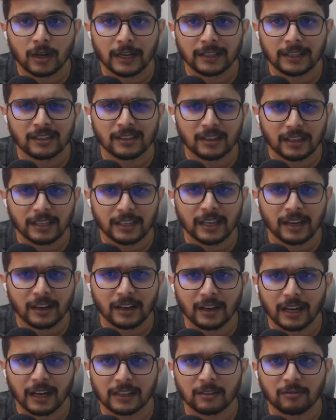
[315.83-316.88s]
I think,
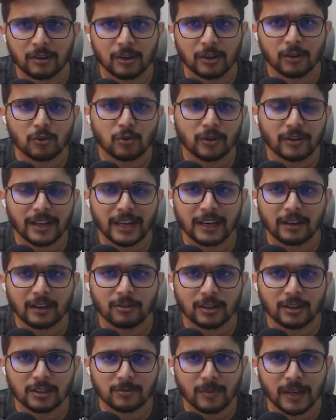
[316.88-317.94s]
yeah, I think when you create
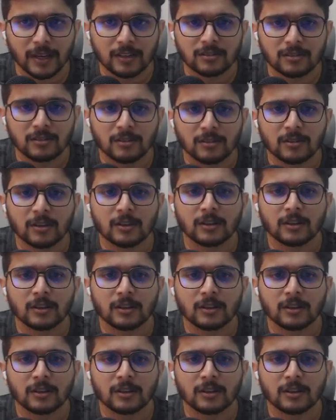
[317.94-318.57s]
a workspace,